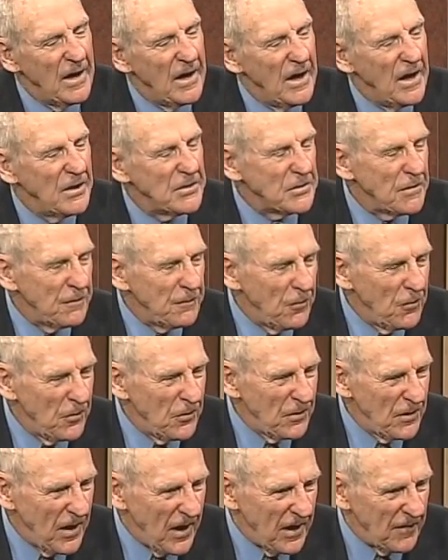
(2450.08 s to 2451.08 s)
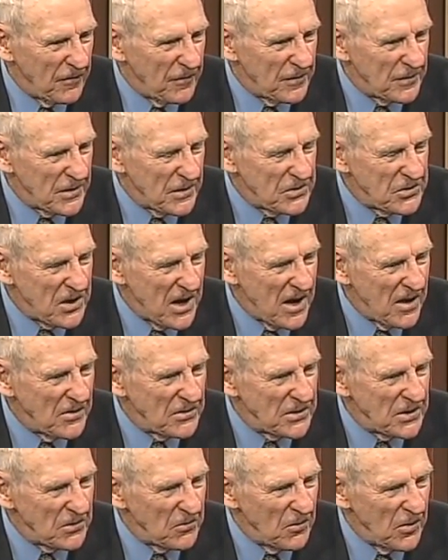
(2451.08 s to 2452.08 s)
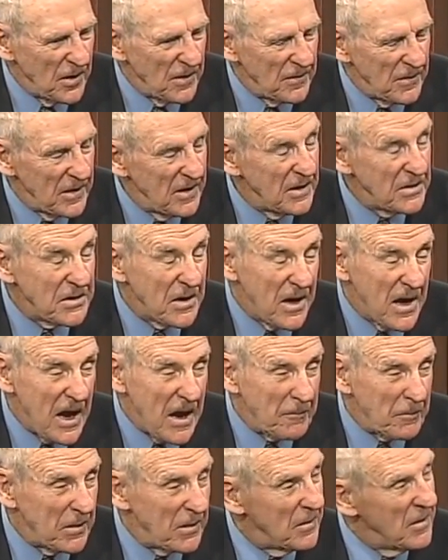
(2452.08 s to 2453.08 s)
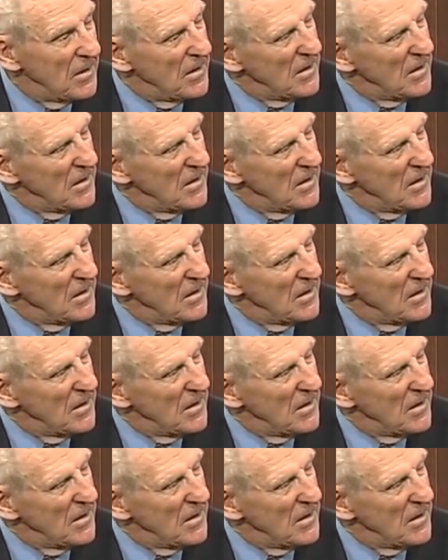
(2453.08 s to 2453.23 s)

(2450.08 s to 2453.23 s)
It's a full life. It's a challenging one. It's a happy.